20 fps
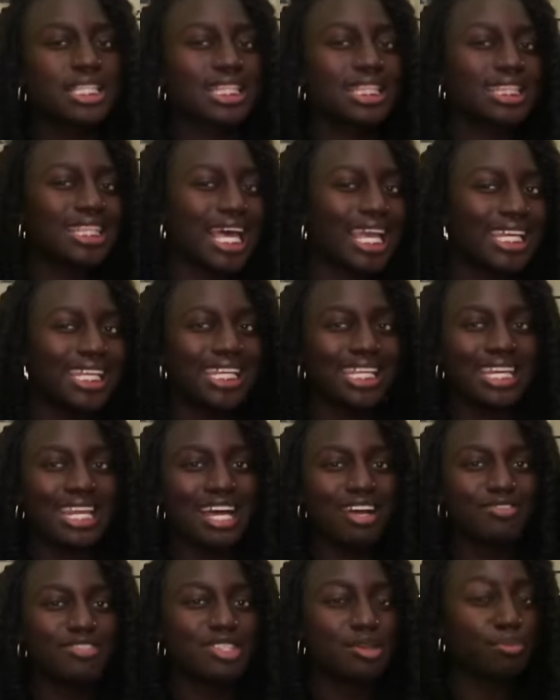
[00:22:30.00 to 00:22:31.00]
light
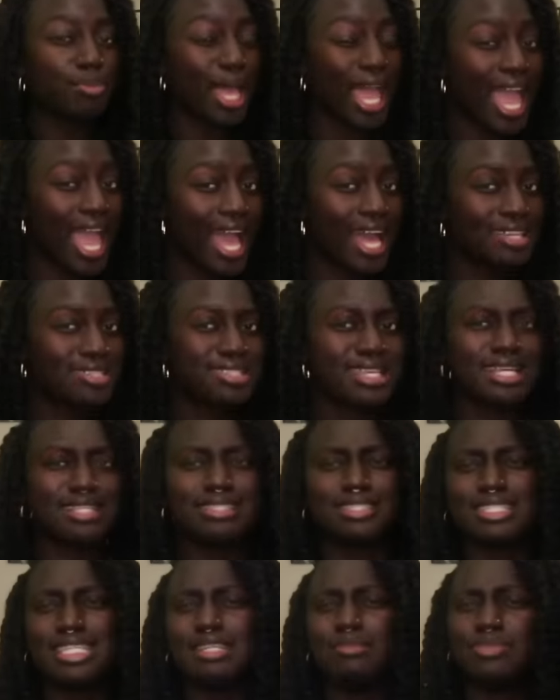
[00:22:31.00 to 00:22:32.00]
enough to pass
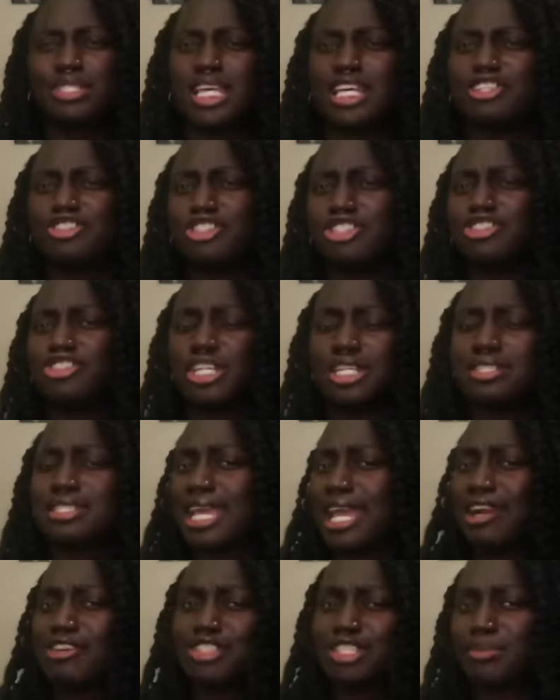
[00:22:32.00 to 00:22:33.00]
and seems like she just
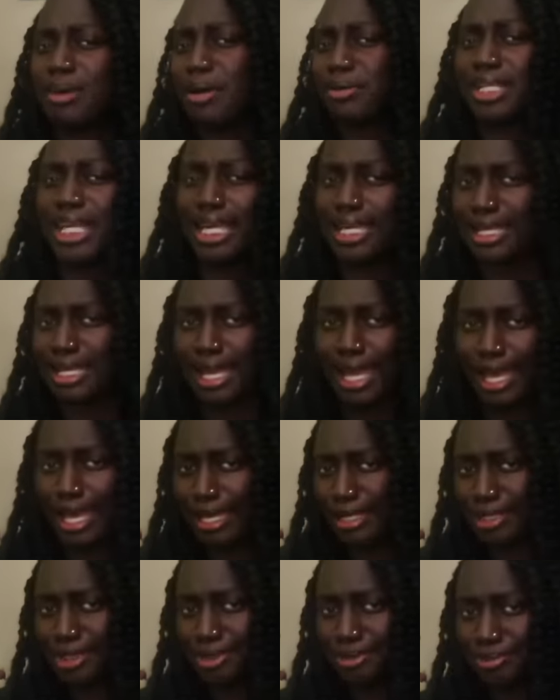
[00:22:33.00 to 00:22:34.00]
cares about getting
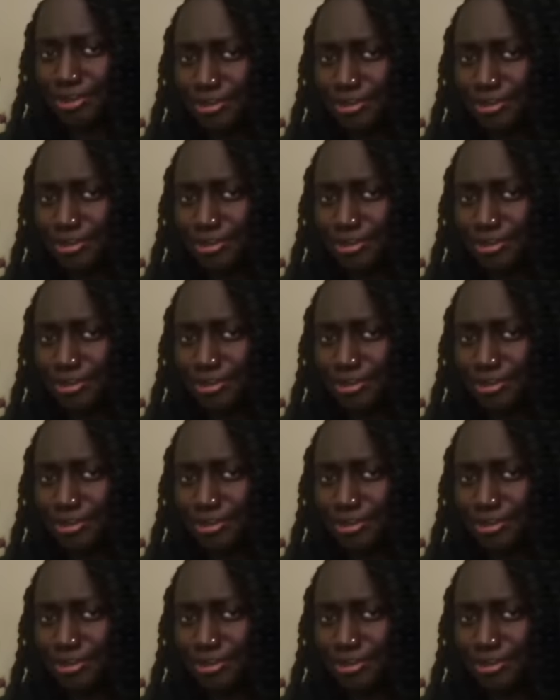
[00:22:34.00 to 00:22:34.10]
ahead.